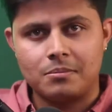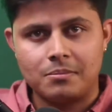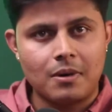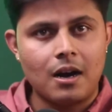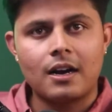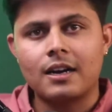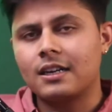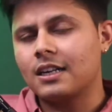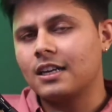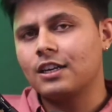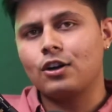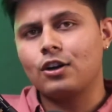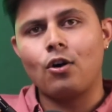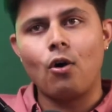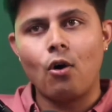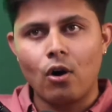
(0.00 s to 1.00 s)

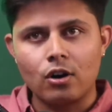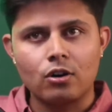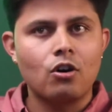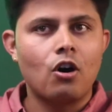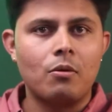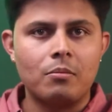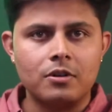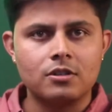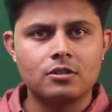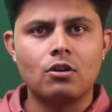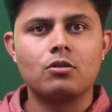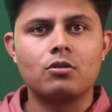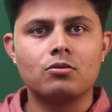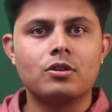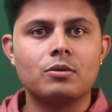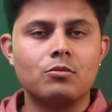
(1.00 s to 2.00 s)
marketing, or commerce, or
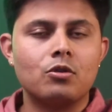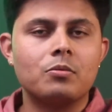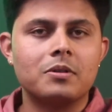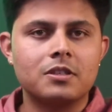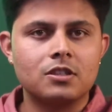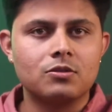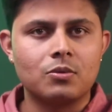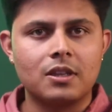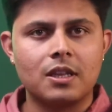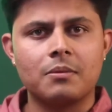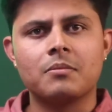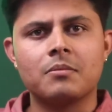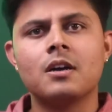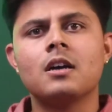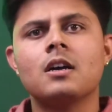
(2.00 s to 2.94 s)
doing more business with them.